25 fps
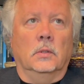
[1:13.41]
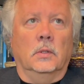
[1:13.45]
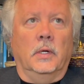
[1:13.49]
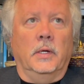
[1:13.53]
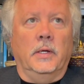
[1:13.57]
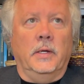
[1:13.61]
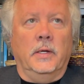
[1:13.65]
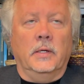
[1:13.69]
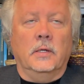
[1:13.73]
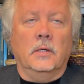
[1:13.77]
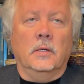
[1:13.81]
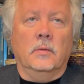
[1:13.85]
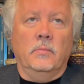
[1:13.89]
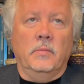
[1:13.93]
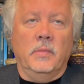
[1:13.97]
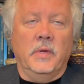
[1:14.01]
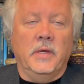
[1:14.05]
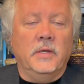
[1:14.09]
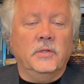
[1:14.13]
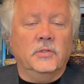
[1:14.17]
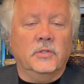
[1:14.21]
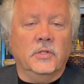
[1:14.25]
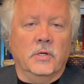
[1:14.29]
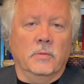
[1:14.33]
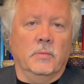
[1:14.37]
I had an
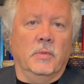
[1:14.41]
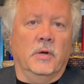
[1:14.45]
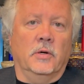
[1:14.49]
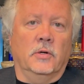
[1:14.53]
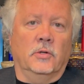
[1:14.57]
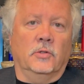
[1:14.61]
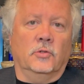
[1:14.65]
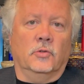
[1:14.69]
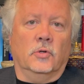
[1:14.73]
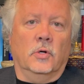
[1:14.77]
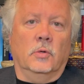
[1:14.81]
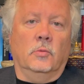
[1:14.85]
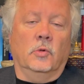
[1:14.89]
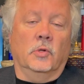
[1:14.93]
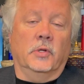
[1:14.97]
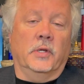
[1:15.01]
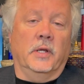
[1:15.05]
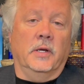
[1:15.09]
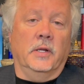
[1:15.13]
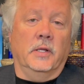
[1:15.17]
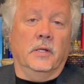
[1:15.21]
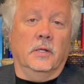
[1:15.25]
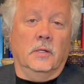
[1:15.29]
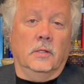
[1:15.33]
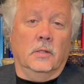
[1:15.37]
amazing amount of trouble
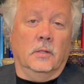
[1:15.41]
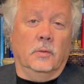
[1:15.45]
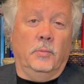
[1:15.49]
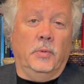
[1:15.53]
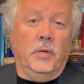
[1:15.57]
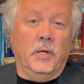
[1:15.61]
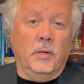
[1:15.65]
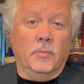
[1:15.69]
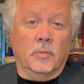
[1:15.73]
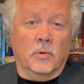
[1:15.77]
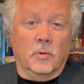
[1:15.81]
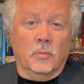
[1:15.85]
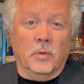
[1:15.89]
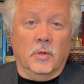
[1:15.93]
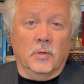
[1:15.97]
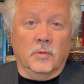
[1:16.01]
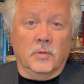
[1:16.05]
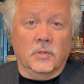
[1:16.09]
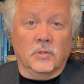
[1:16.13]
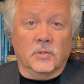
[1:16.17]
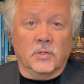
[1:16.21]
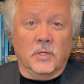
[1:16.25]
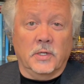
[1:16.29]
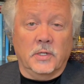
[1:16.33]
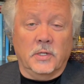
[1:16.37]
getting a paper about
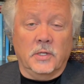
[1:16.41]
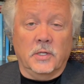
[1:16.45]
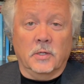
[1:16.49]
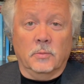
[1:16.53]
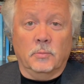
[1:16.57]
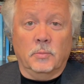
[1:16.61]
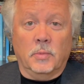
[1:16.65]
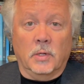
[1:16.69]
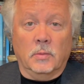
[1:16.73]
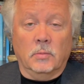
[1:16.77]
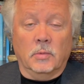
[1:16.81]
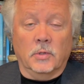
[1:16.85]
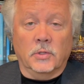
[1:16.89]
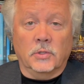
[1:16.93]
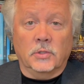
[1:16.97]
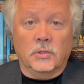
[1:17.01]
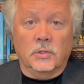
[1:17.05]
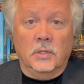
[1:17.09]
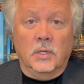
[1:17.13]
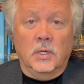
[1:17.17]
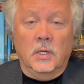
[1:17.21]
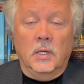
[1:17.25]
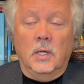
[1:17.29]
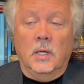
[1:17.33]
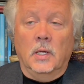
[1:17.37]
this idea published.
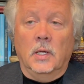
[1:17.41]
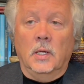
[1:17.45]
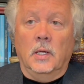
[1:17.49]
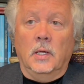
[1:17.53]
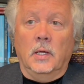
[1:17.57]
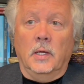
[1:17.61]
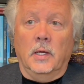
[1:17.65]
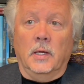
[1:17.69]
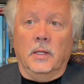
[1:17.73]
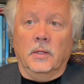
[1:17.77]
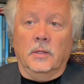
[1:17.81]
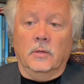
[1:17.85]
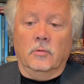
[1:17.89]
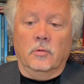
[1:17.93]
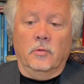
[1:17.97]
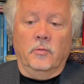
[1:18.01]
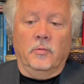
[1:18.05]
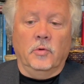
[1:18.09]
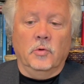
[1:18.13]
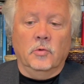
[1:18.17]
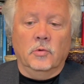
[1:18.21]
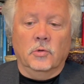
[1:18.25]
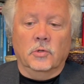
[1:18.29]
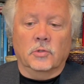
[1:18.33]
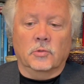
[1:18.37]
And the
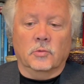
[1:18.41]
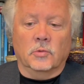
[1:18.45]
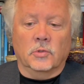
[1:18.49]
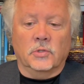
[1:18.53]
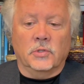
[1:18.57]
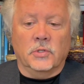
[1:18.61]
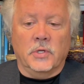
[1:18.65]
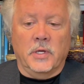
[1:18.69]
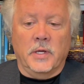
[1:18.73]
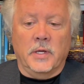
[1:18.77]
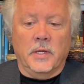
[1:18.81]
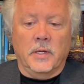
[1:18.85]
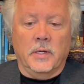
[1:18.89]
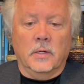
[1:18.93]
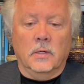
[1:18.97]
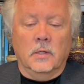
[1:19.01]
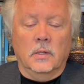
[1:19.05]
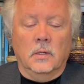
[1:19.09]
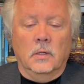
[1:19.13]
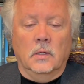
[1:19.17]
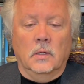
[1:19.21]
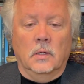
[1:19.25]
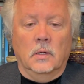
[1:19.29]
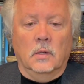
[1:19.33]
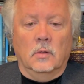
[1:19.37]
reviewers were saying,
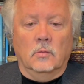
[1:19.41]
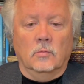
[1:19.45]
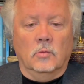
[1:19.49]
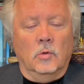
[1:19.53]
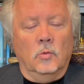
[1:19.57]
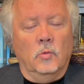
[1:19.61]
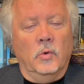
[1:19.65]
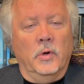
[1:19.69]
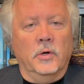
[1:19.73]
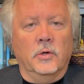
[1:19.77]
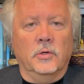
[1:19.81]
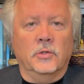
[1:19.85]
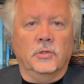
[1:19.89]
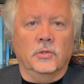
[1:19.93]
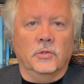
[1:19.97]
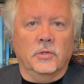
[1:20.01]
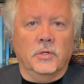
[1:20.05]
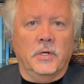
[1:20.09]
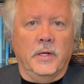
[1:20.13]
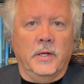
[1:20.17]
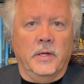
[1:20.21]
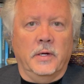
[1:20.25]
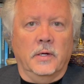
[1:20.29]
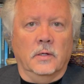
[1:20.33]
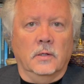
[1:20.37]
well, where's your
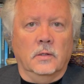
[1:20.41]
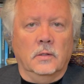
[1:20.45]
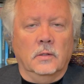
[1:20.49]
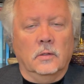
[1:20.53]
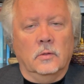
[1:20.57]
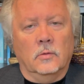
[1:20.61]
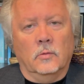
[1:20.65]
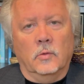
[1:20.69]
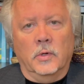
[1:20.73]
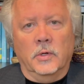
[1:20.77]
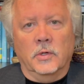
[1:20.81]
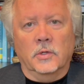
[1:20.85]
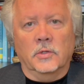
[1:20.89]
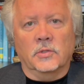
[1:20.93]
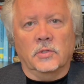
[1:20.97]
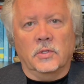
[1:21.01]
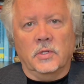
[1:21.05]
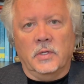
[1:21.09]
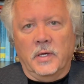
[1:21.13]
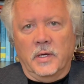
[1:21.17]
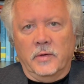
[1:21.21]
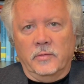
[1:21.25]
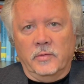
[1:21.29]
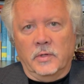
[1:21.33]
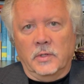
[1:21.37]
data? Where's
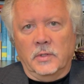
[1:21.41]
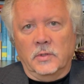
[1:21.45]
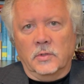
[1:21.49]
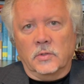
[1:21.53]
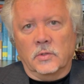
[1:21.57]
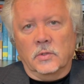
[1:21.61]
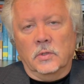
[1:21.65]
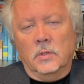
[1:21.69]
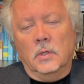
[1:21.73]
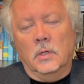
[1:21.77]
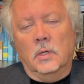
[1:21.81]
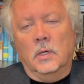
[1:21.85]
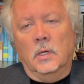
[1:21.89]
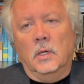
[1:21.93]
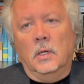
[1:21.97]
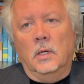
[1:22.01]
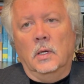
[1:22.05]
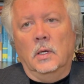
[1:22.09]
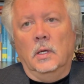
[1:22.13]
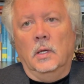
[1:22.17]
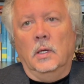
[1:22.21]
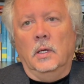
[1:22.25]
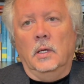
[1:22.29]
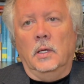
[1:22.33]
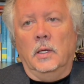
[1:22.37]
the evidence?
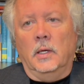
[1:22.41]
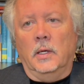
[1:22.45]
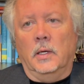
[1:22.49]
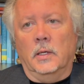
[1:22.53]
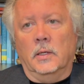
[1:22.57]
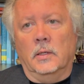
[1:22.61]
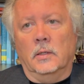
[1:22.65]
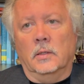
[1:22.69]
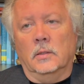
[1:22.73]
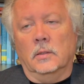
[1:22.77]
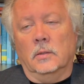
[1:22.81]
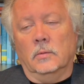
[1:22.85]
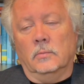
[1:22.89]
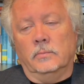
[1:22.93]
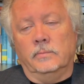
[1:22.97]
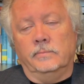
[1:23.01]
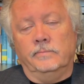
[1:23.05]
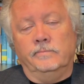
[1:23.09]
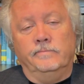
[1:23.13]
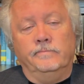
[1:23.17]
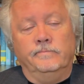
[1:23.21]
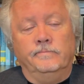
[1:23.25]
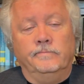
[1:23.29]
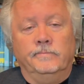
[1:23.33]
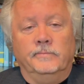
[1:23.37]
And
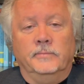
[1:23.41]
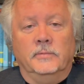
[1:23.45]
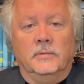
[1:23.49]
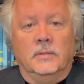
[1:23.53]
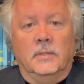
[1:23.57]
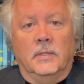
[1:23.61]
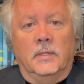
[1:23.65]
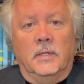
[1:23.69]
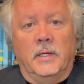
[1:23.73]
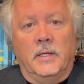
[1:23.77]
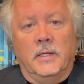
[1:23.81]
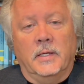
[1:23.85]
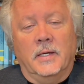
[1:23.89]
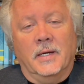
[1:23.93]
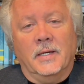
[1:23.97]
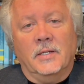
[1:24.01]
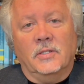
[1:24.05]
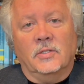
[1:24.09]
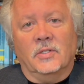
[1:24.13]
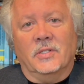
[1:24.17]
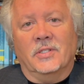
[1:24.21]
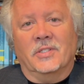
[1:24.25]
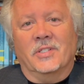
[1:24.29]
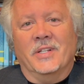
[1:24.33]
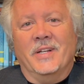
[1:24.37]
hey
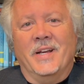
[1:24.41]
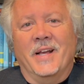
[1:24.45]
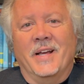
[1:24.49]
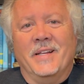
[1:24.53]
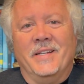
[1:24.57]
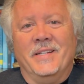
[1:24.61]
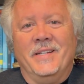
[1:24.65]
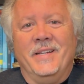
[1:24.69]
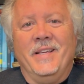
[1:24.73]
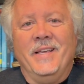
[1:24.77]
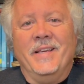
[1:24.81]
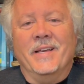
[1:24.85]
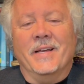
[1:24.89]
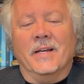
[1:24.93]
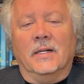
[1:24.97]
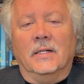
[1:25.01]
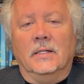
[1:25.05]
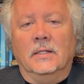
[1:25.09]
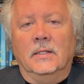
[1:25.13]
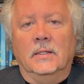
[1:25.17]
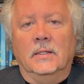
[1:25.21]
guys, it's an idea.